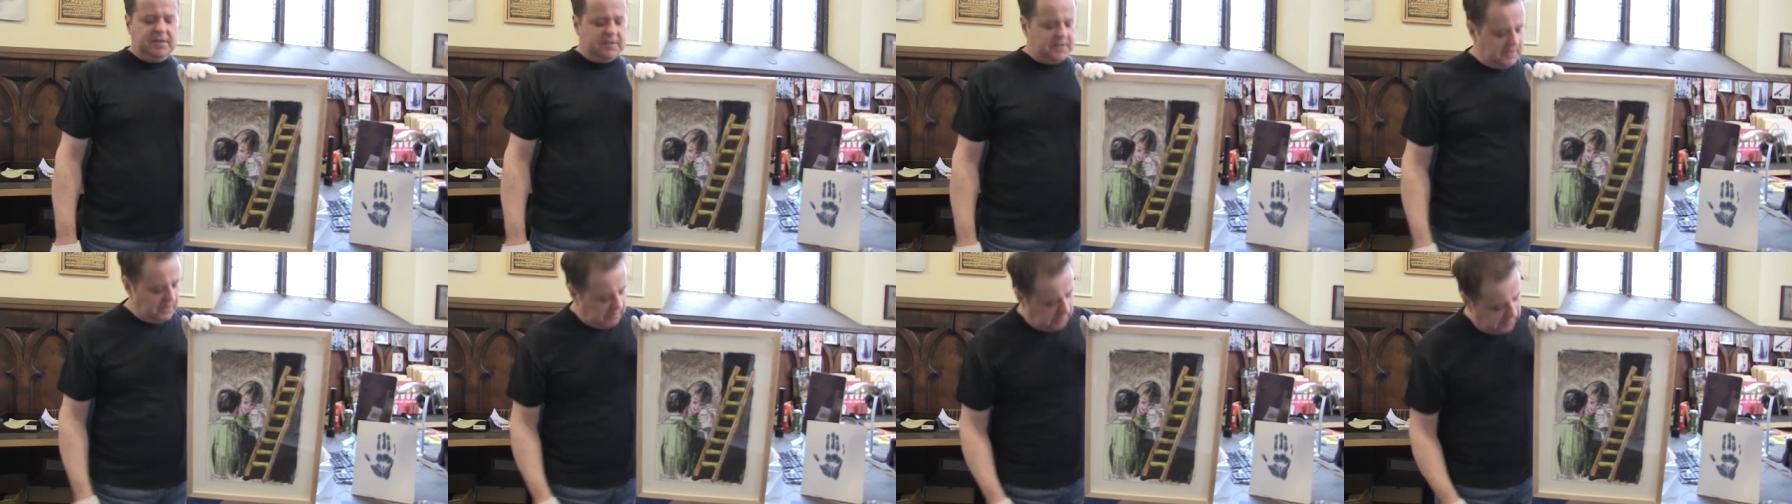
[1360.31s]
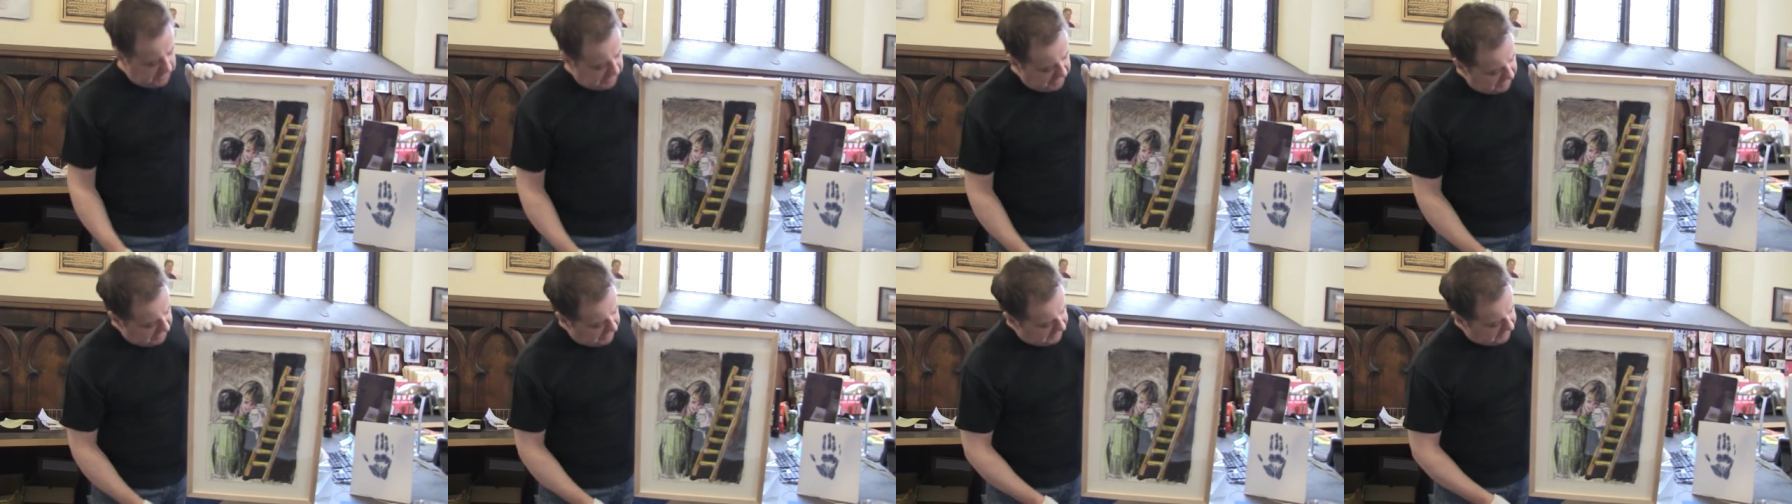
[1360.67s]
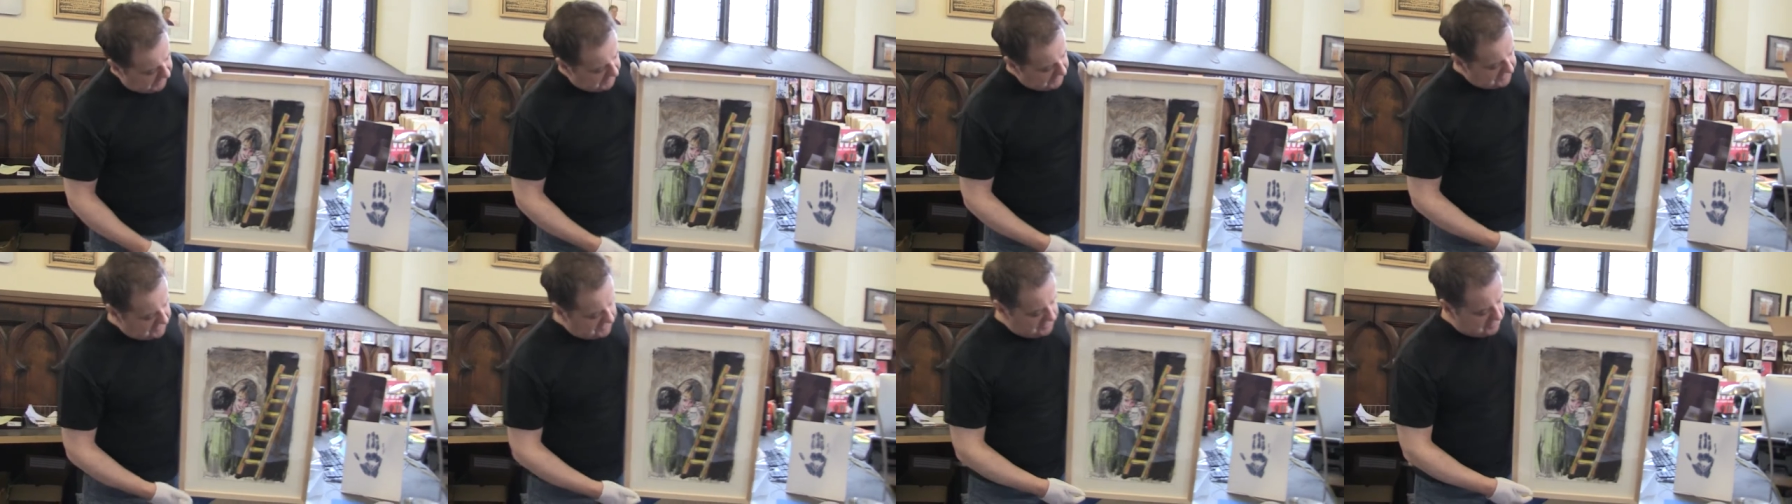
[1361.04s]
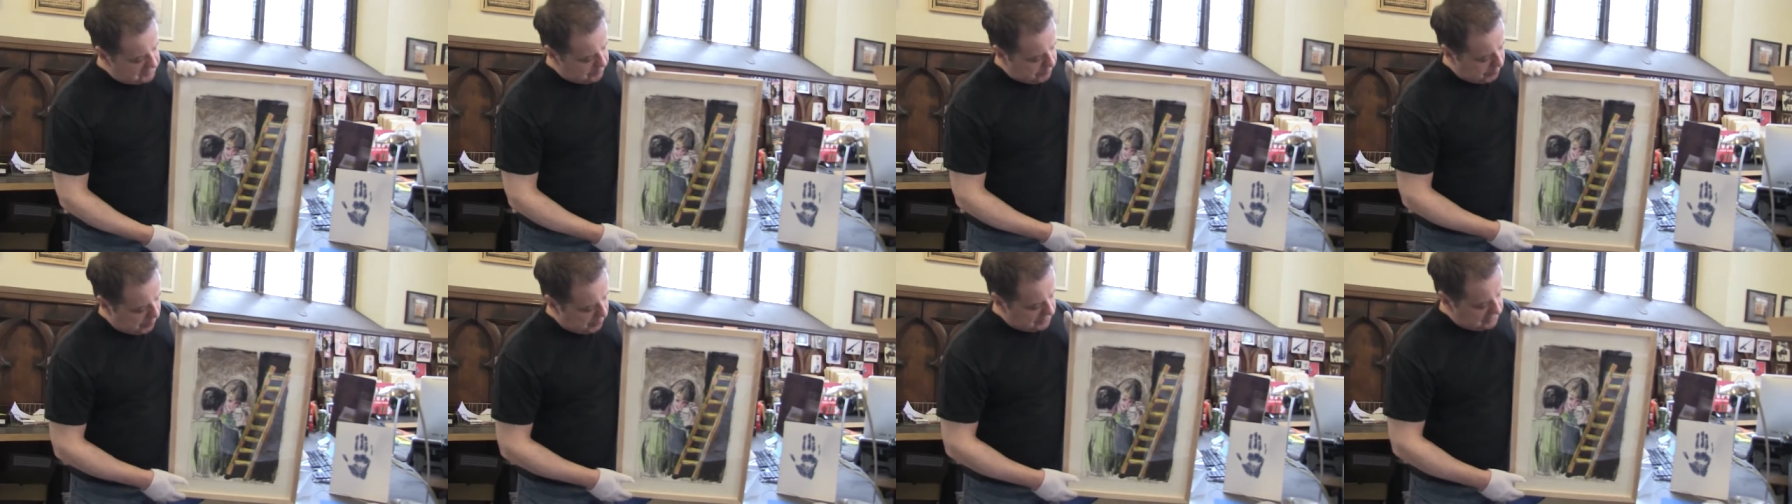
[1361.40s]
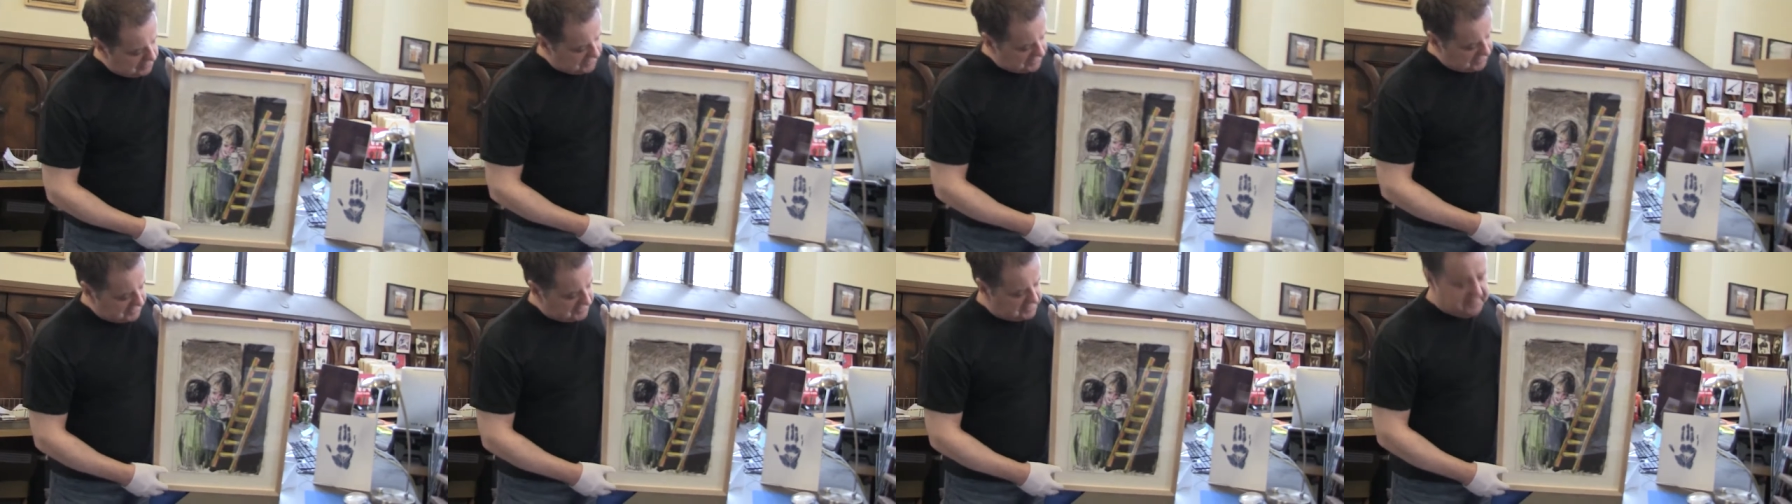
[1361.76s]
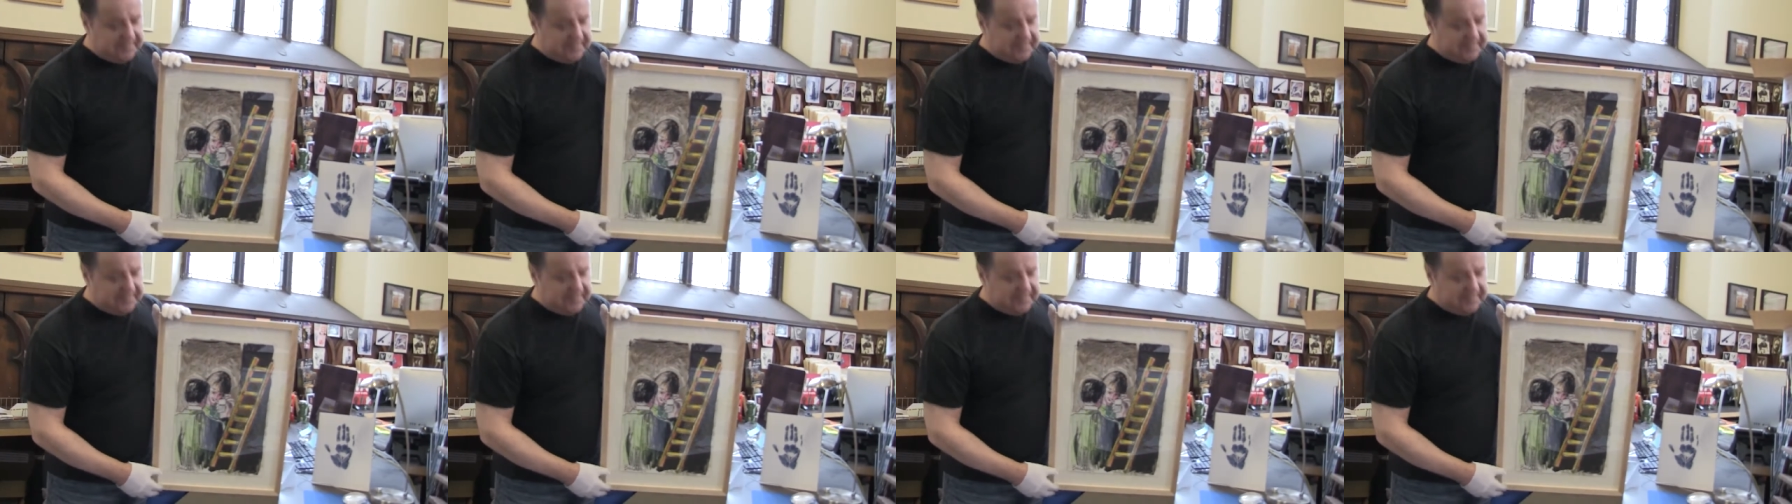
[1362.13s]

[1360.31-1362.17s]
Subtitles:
So this is Bruce's